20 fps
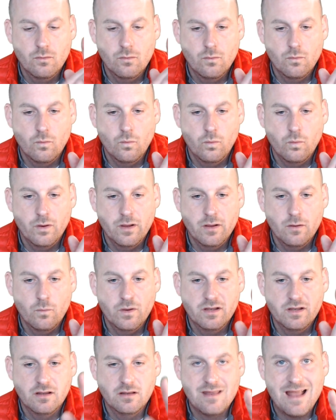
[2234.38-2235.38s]
we
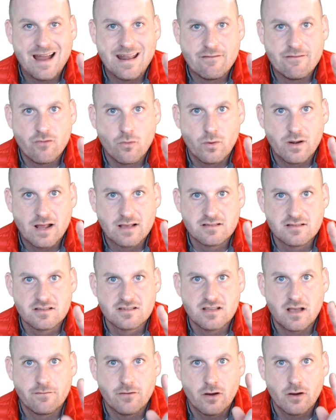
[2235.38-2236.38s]
not everyone has to
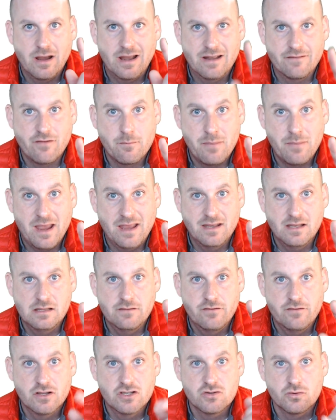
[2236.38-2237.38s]
suffer. And if I ban
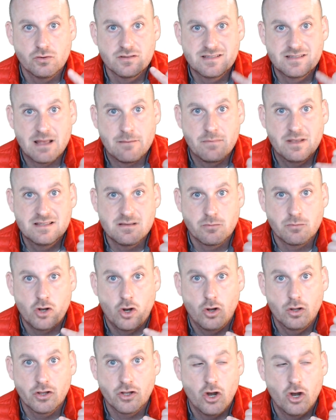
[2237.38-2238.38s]
individuals, that means I'm
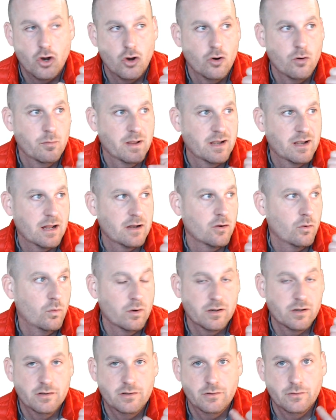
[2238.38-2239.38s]
calling home, and I don't
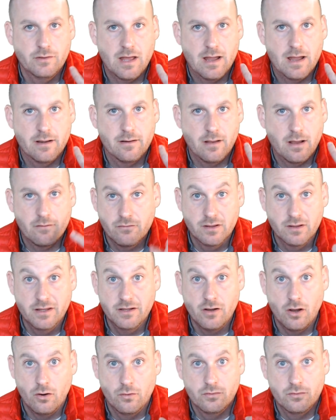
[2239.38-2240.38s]
want to do that. I really
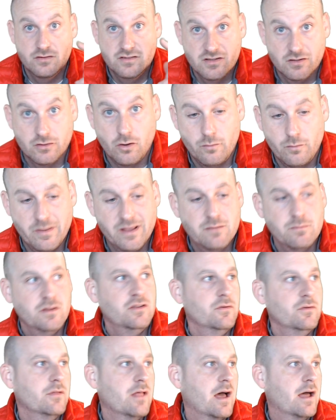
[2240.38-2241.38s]
don't. So don't make me
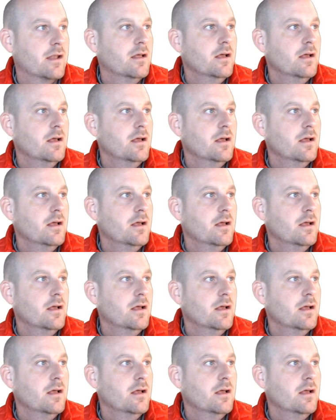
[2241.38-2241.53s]
do that.